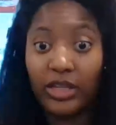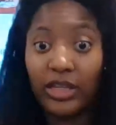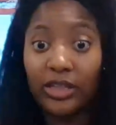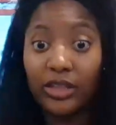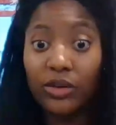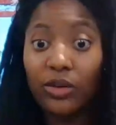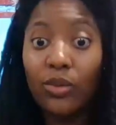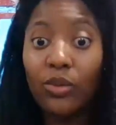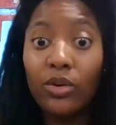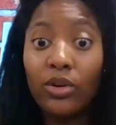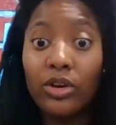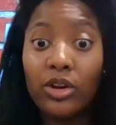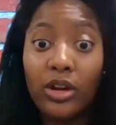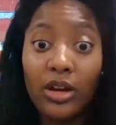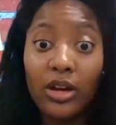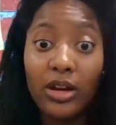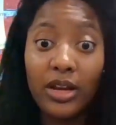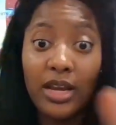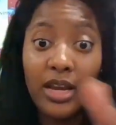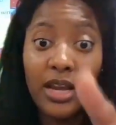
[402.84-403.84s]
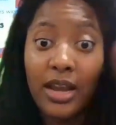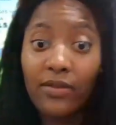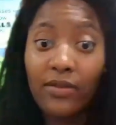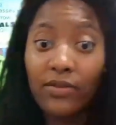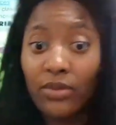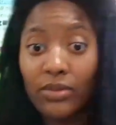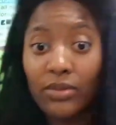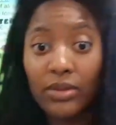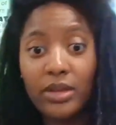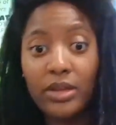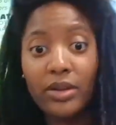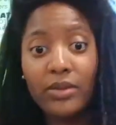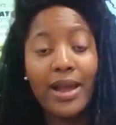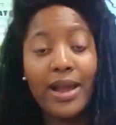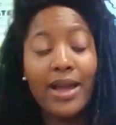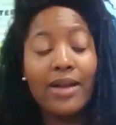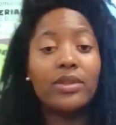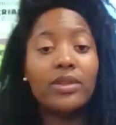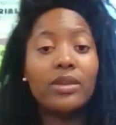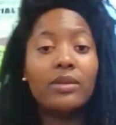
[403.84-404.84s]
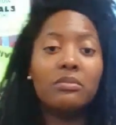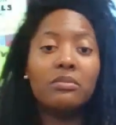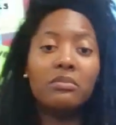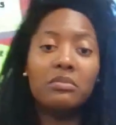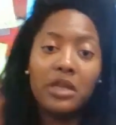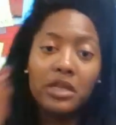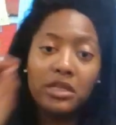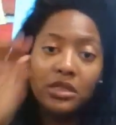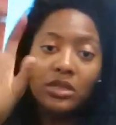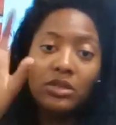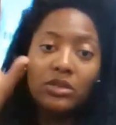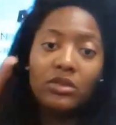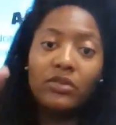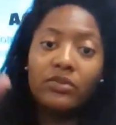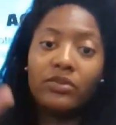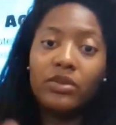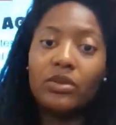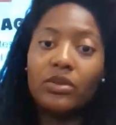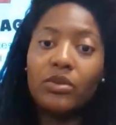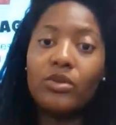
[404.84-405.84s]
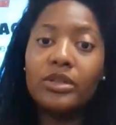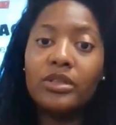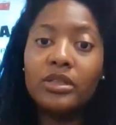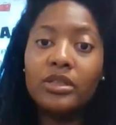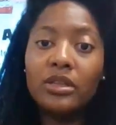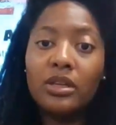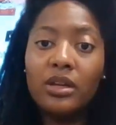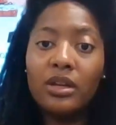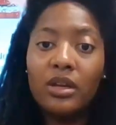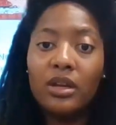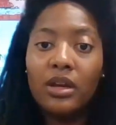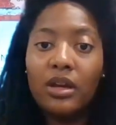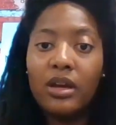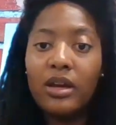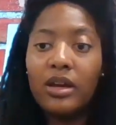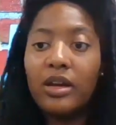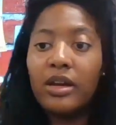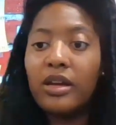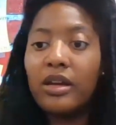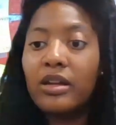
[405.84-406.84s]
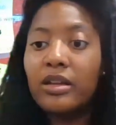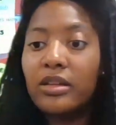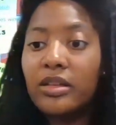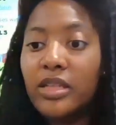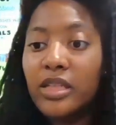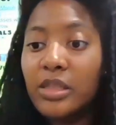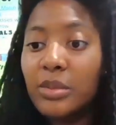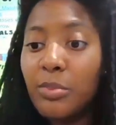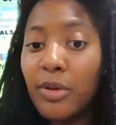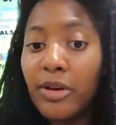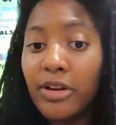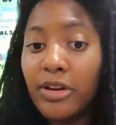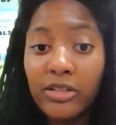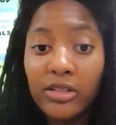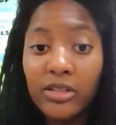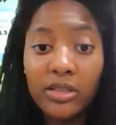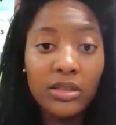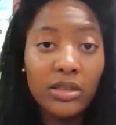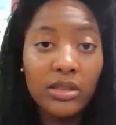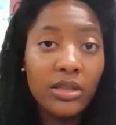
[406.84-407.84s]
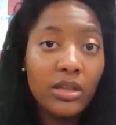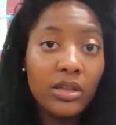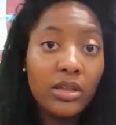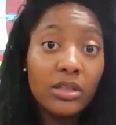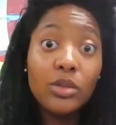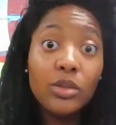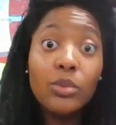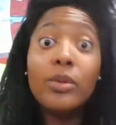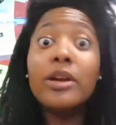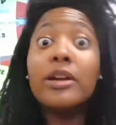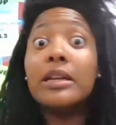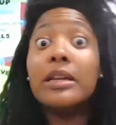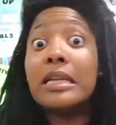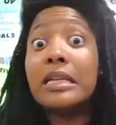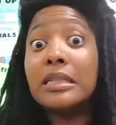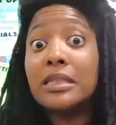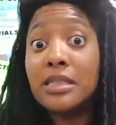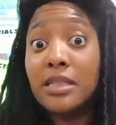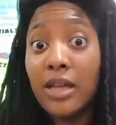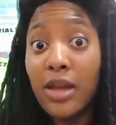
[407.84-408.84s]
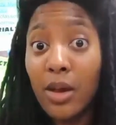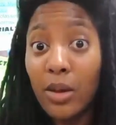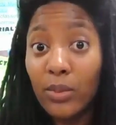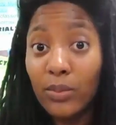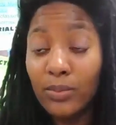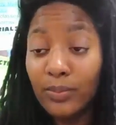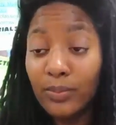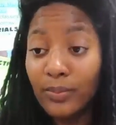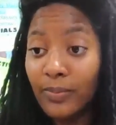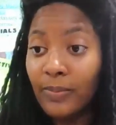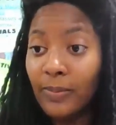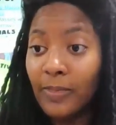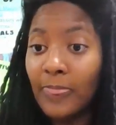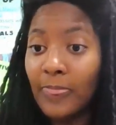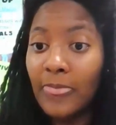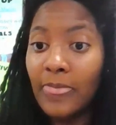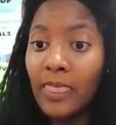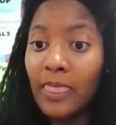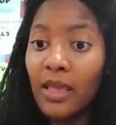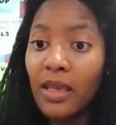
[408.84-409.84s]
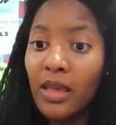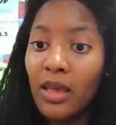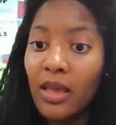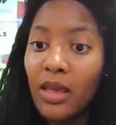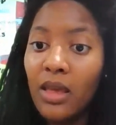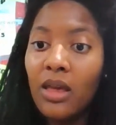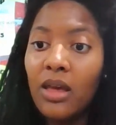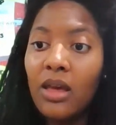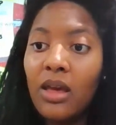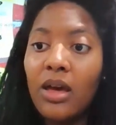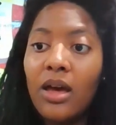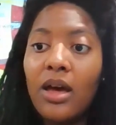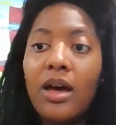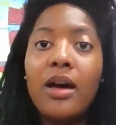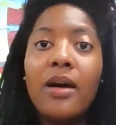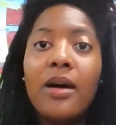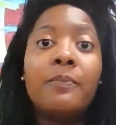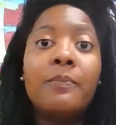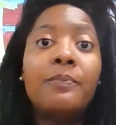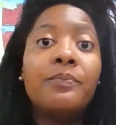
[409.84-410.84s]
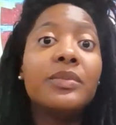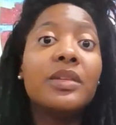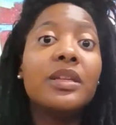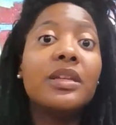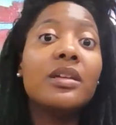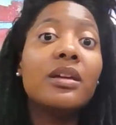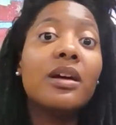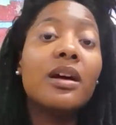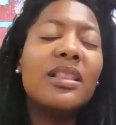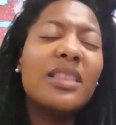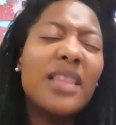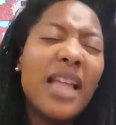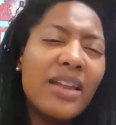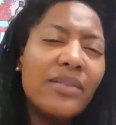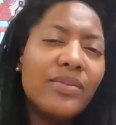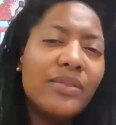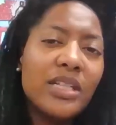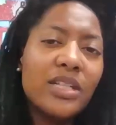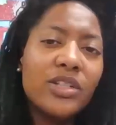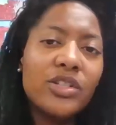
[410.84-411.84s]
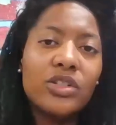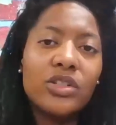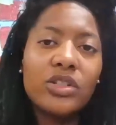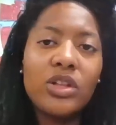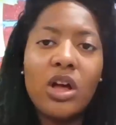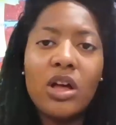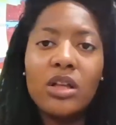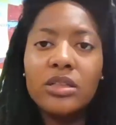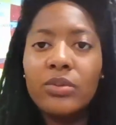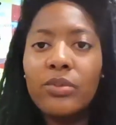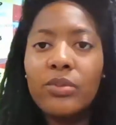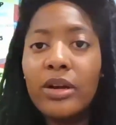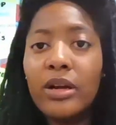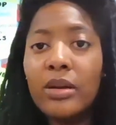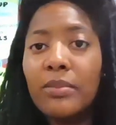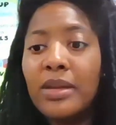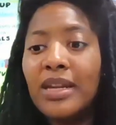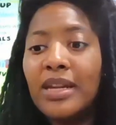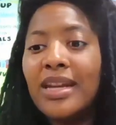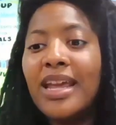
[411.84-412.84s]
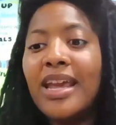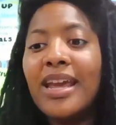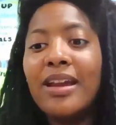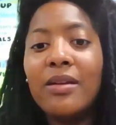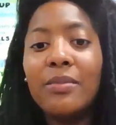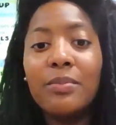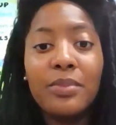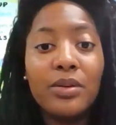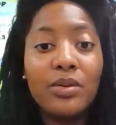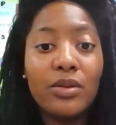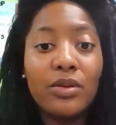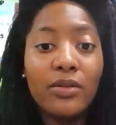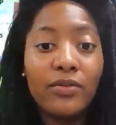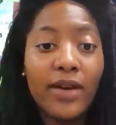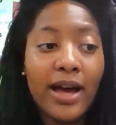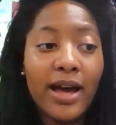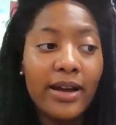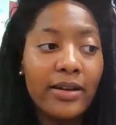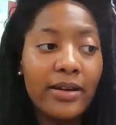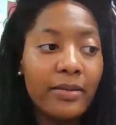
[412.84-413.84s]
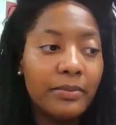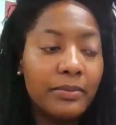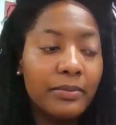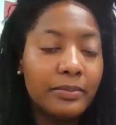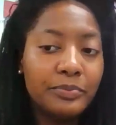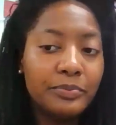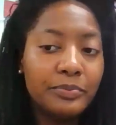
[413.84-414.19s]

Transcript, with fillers: in the corner, never really around them, because it'll, of course, uh, disperse to where it needs to go. Um, a lot of teachers also recommend an air purifier.